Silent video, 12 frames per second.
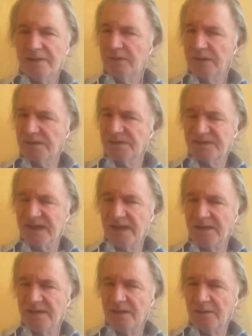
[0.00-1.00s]
I don't
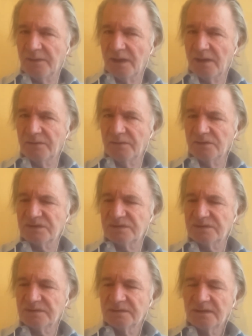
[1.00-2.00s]
understand how those